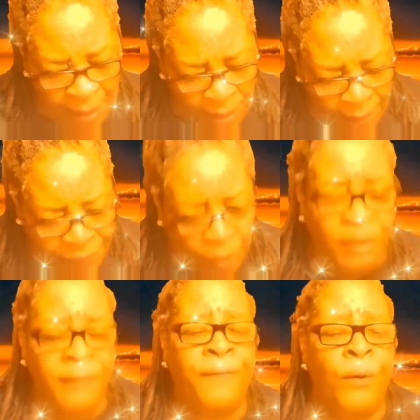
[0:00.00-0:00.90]
a,
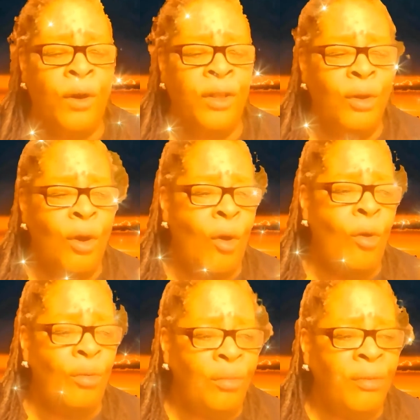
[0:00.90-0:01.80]
a 34
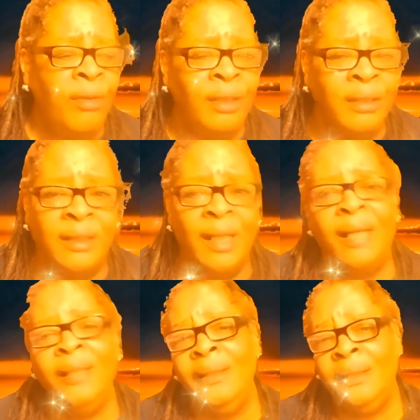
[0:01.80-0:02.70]
year old
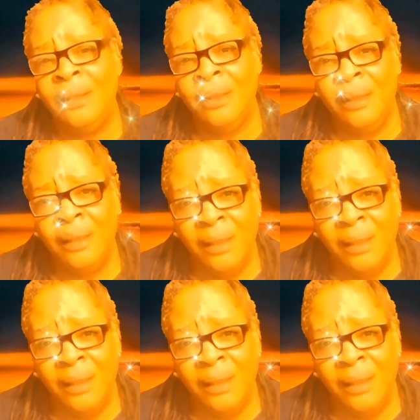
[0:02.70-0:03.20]
son